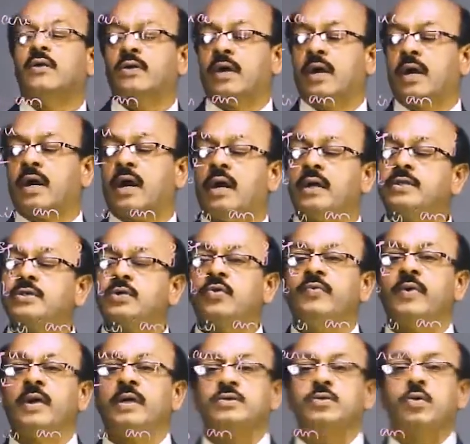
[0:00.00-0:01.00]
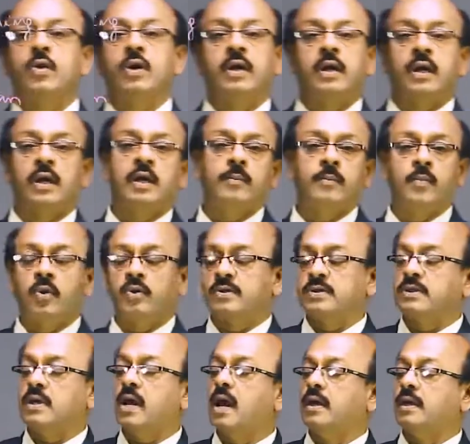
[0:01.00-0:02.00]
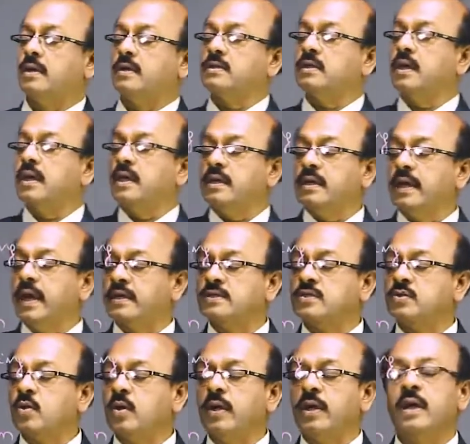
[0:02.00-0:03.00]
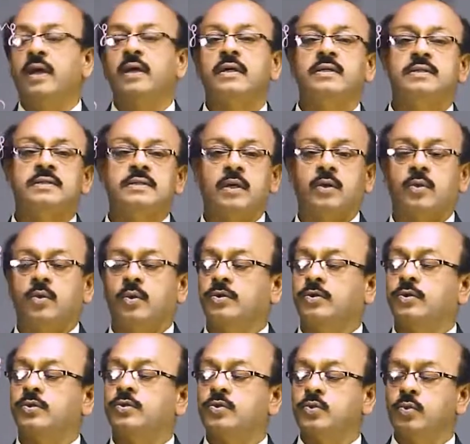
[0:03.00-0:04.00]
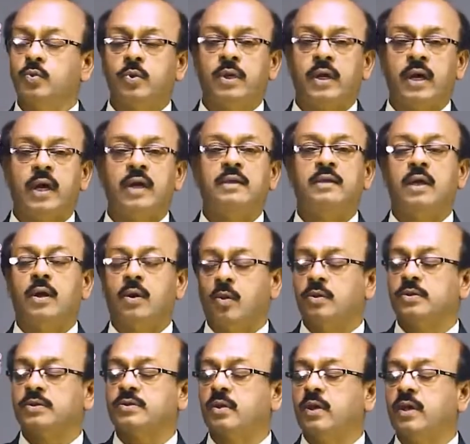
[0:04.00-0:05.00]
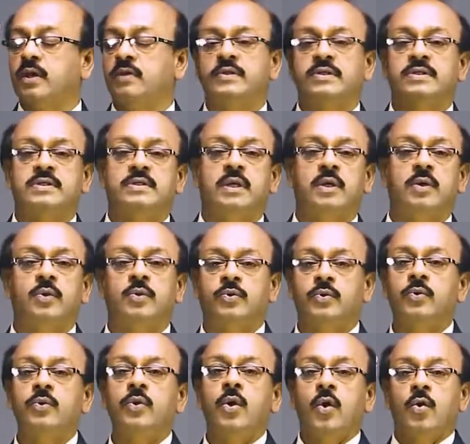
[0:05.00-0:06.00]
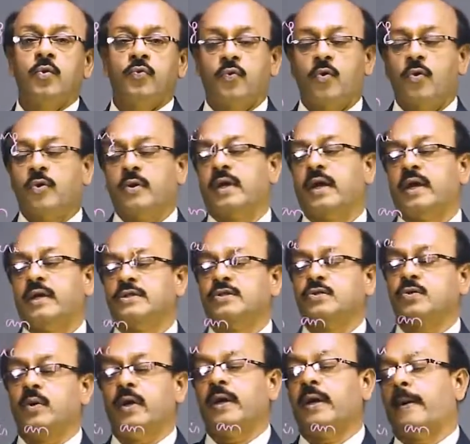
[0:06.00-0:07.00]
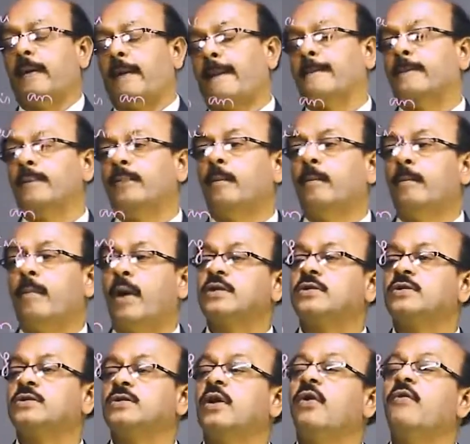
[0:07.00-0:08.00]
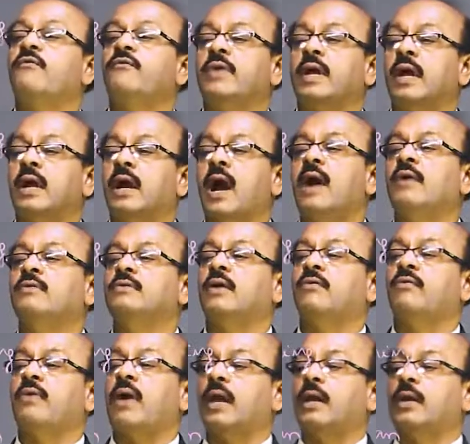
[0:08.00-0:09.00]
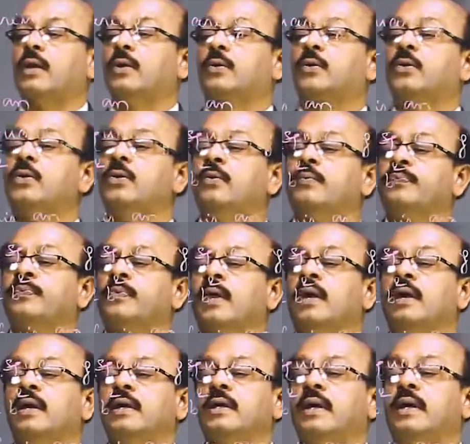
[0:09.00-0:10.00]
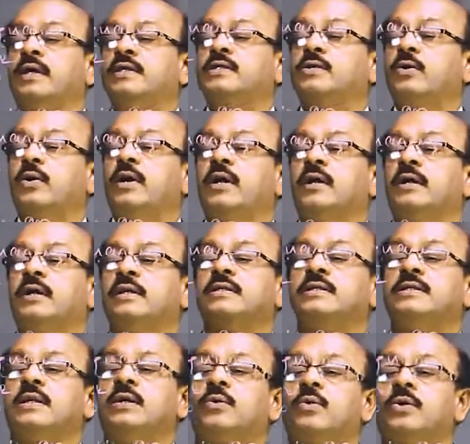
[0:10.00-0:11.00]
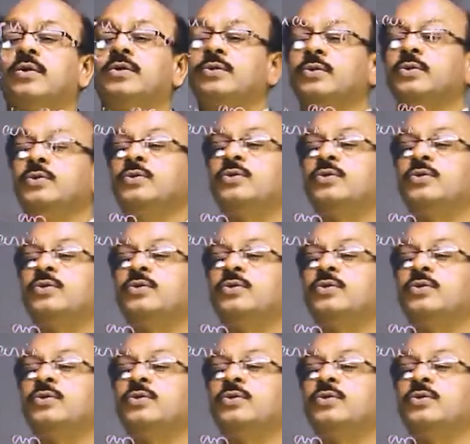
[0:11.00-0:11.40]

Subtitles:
Here also we are squaring both sides. A square is equal to 2k the whole square, which is equal to 4k square. But we have the value a square is equal to